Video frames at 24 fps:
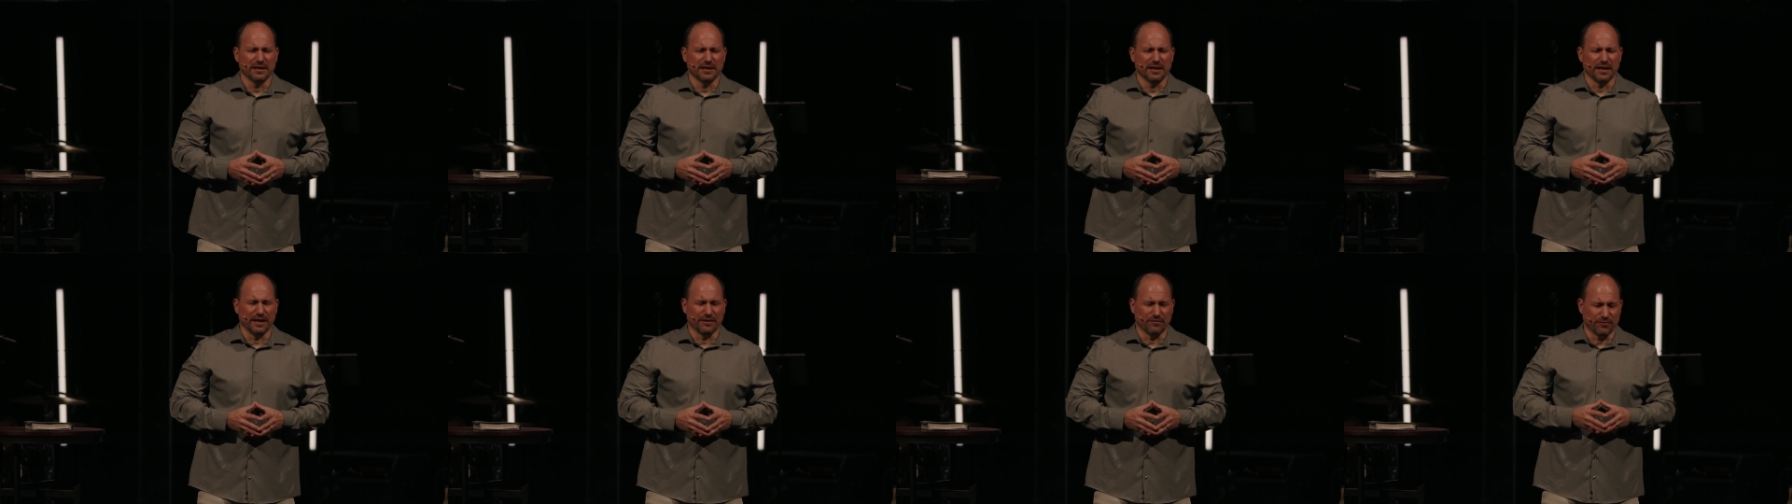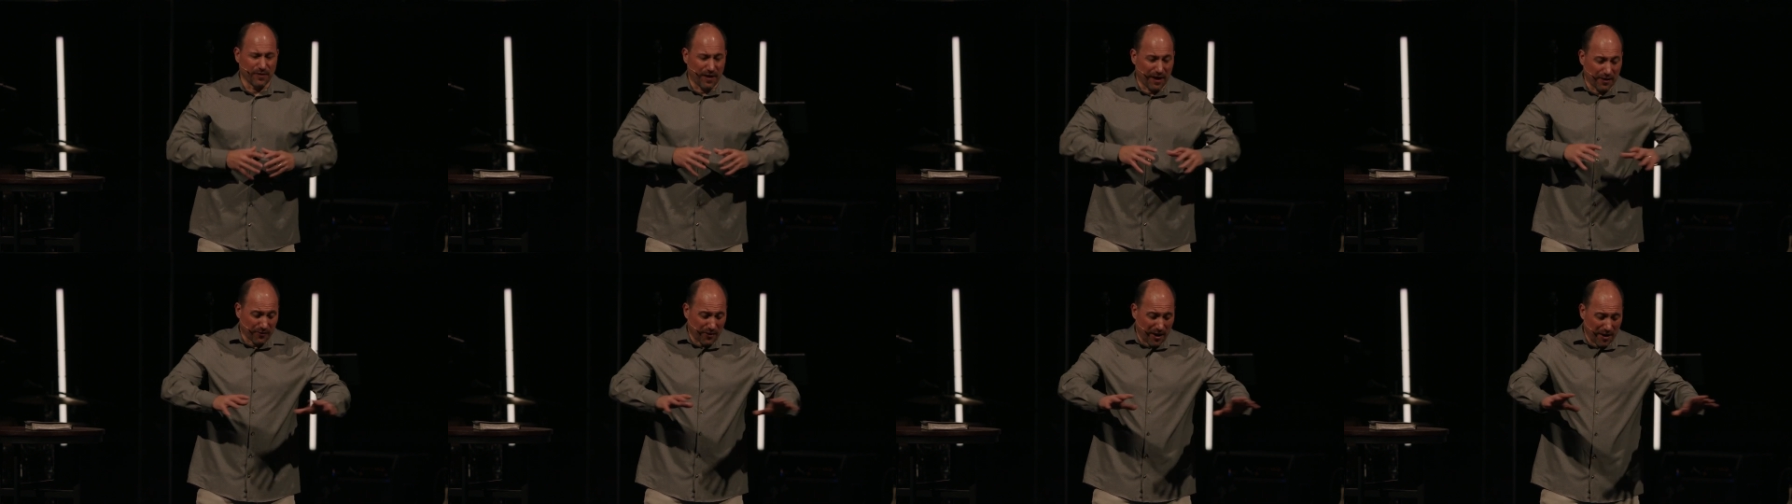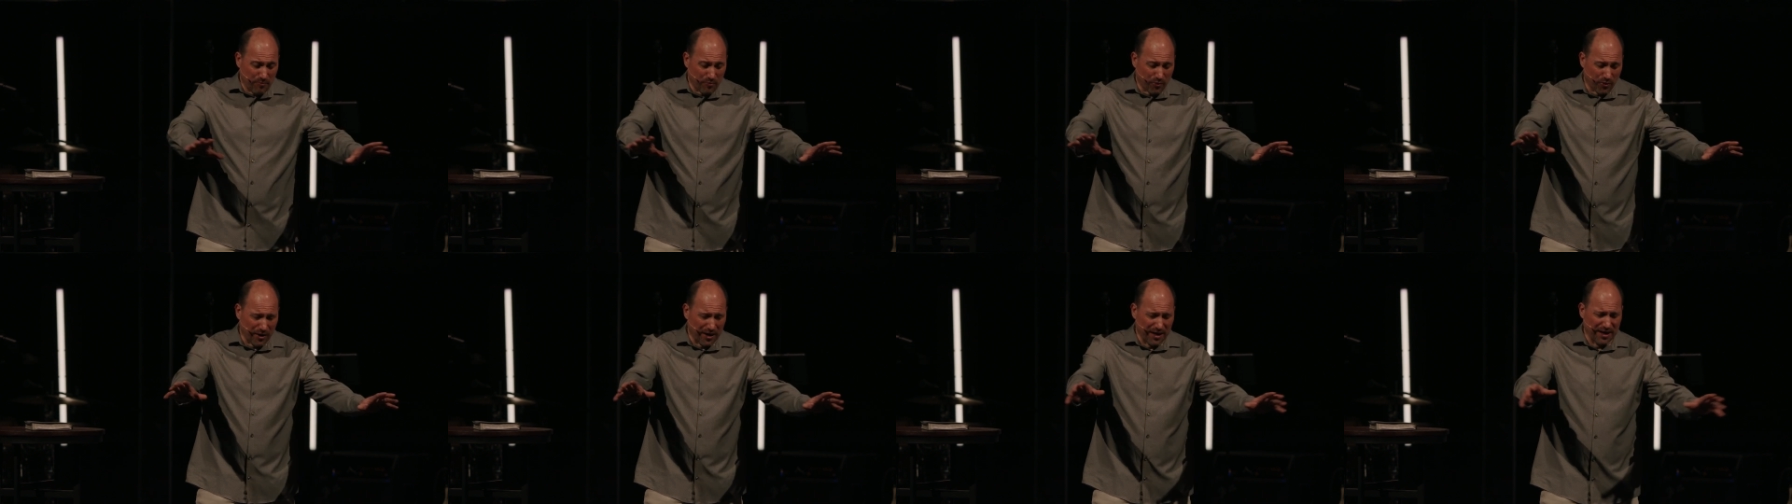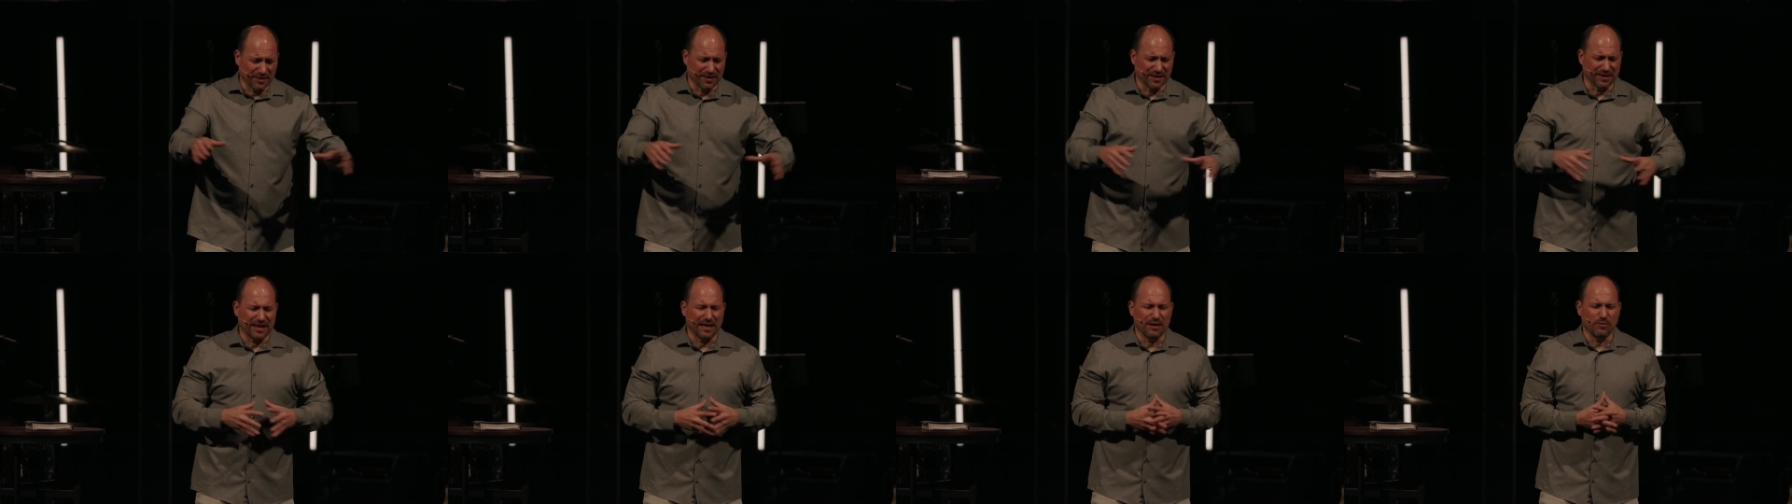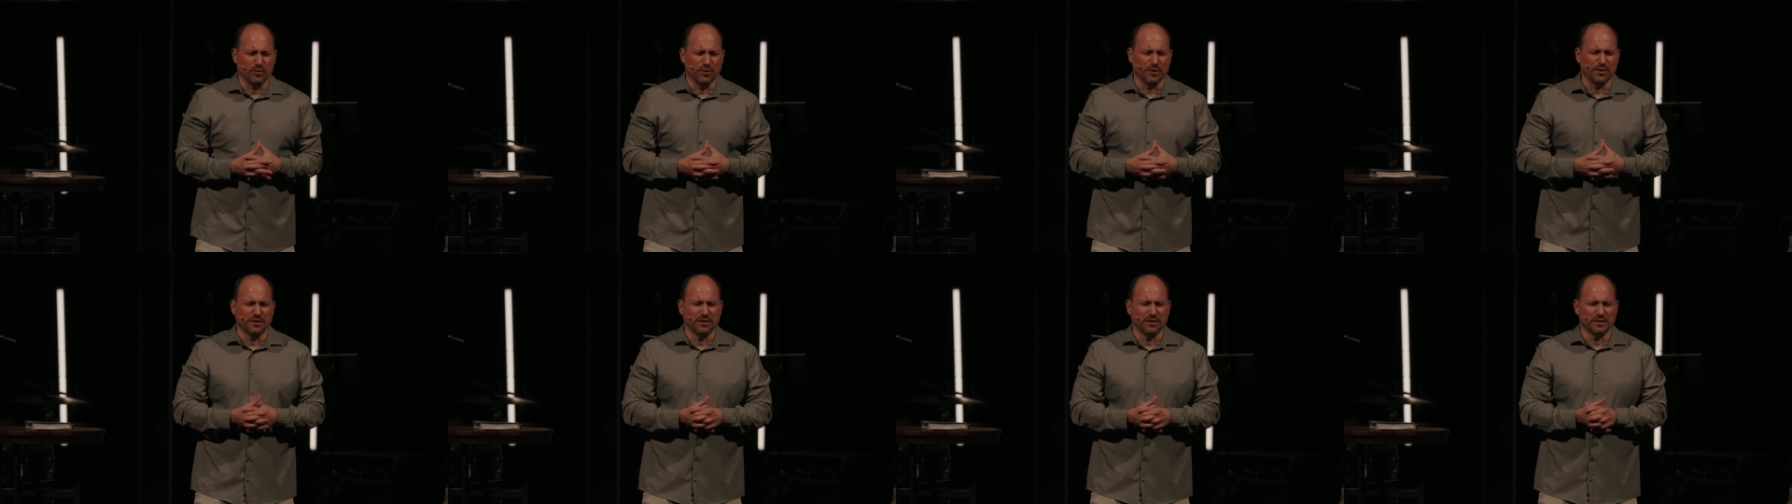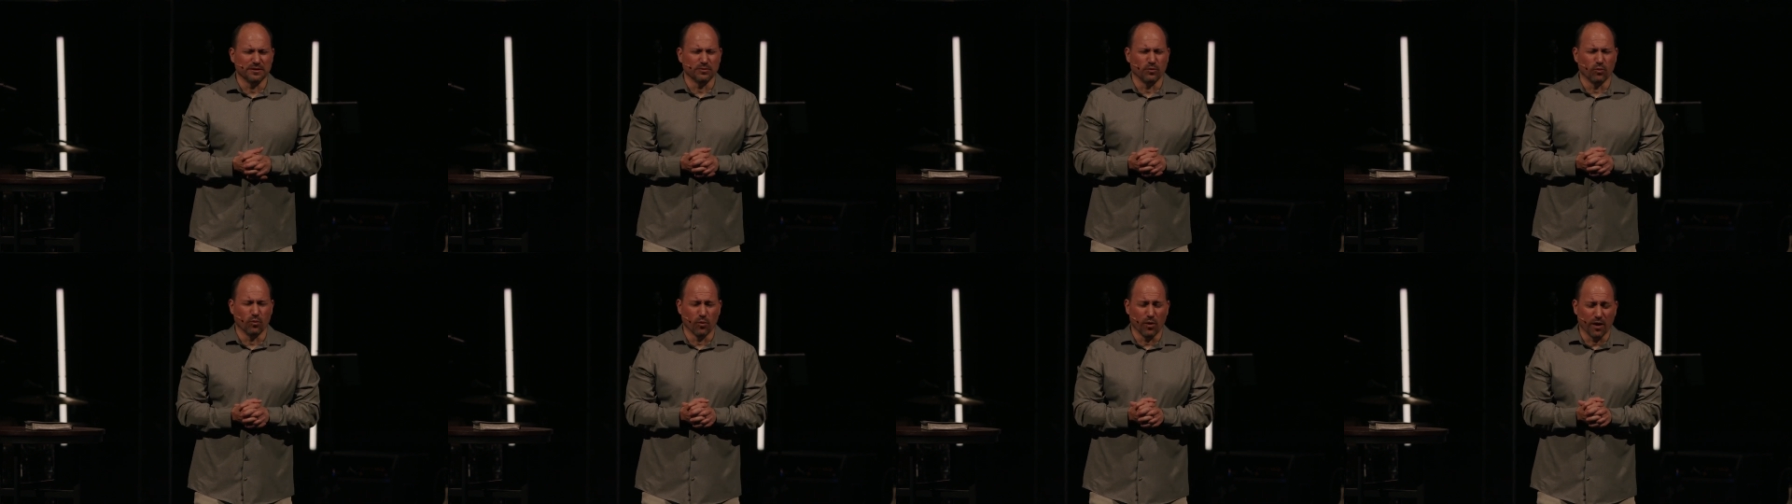And Father, I pray that they would,
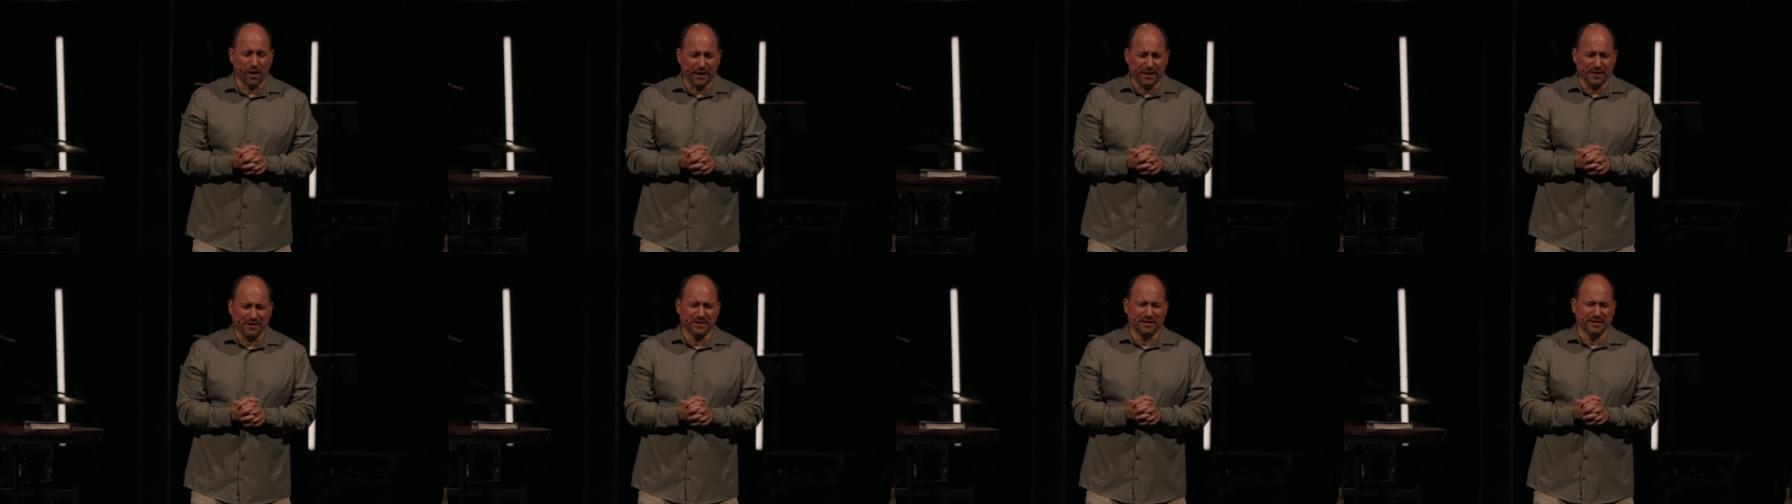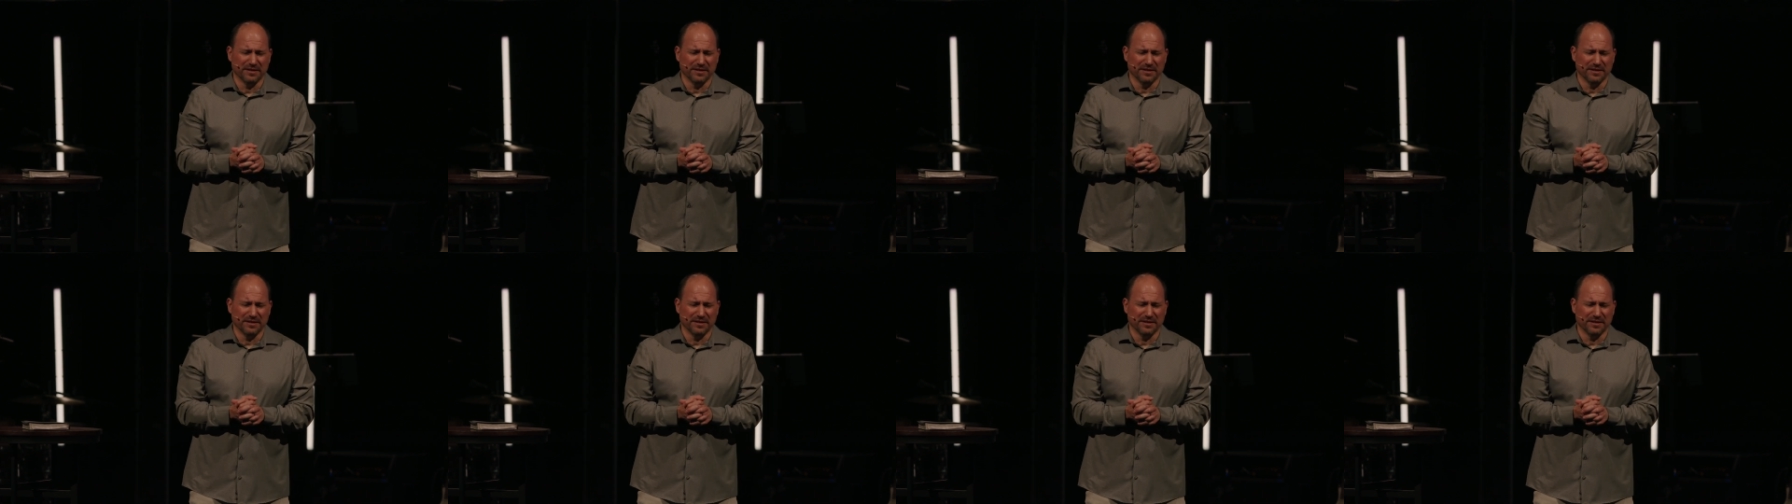one,